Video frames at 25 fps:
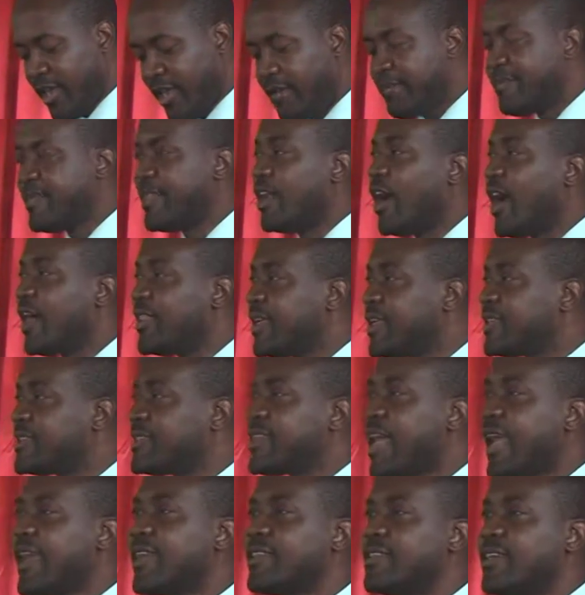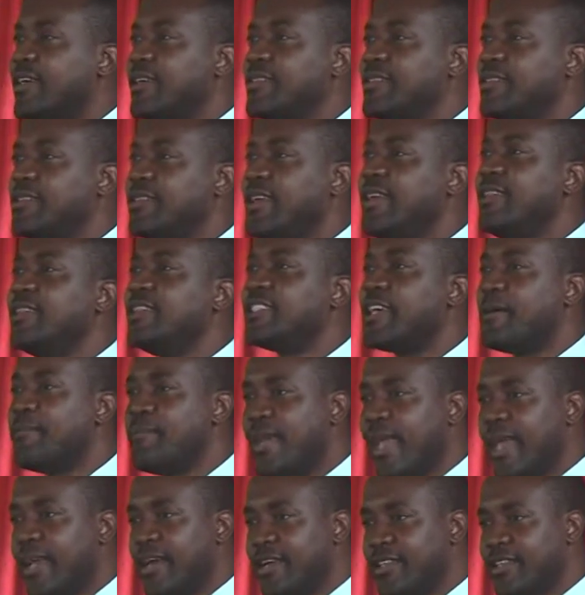If the other sectors in
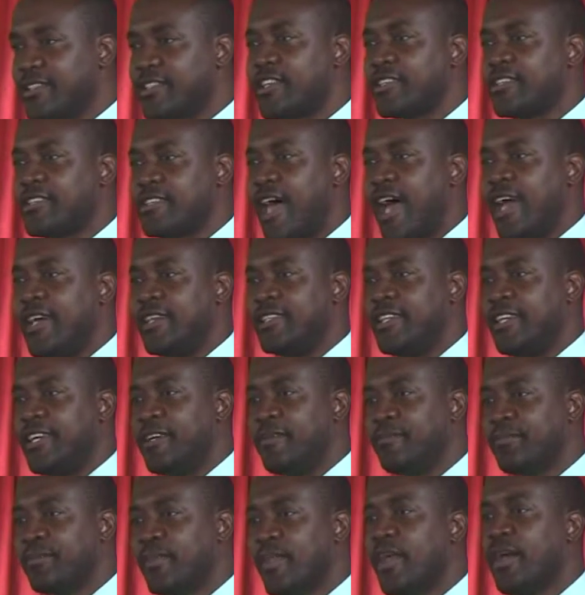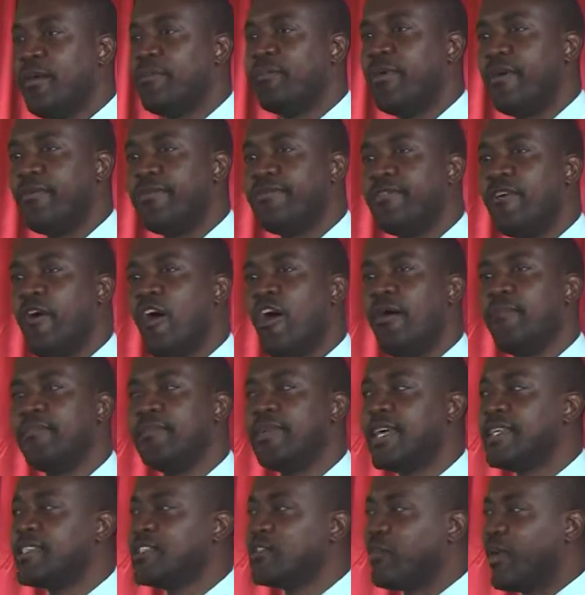Jamaican society
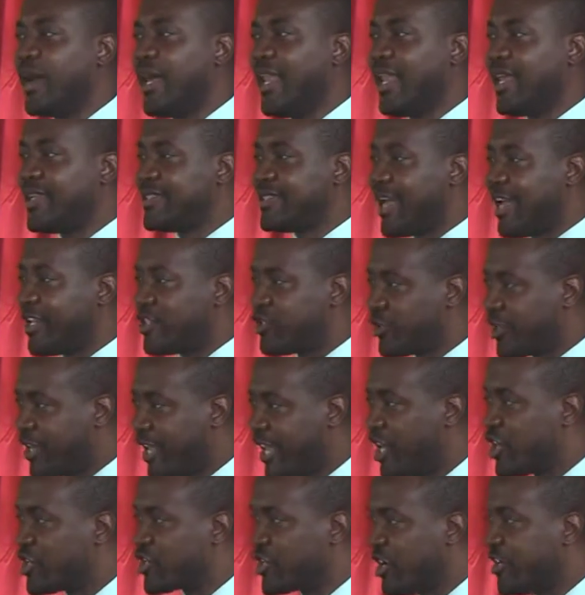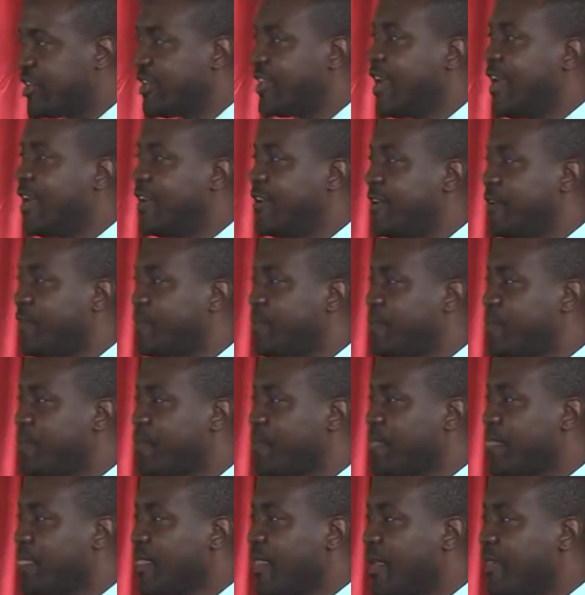performed as well as education did,
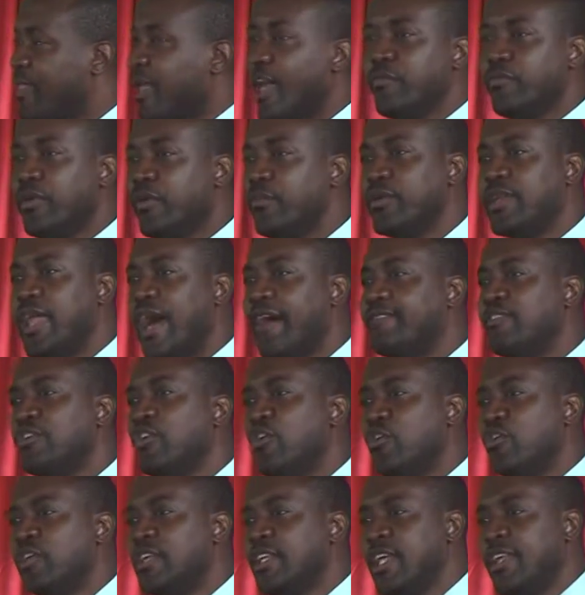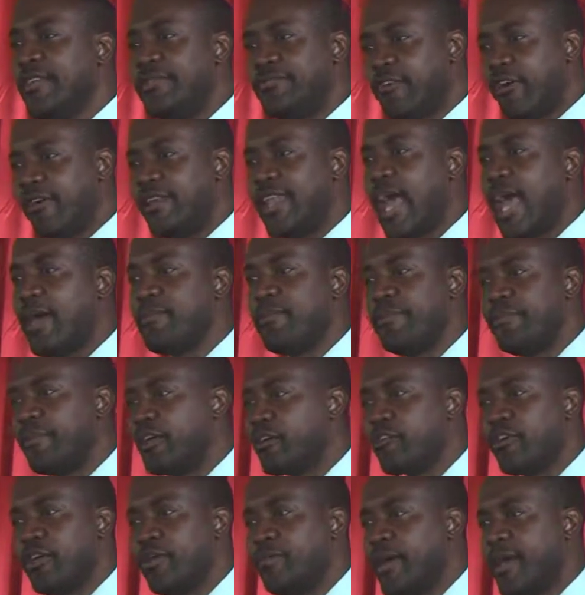then we would have no need for an
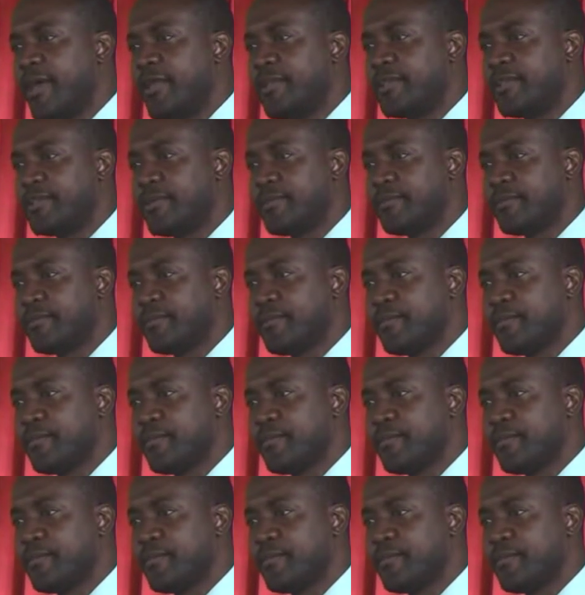IMF agreement.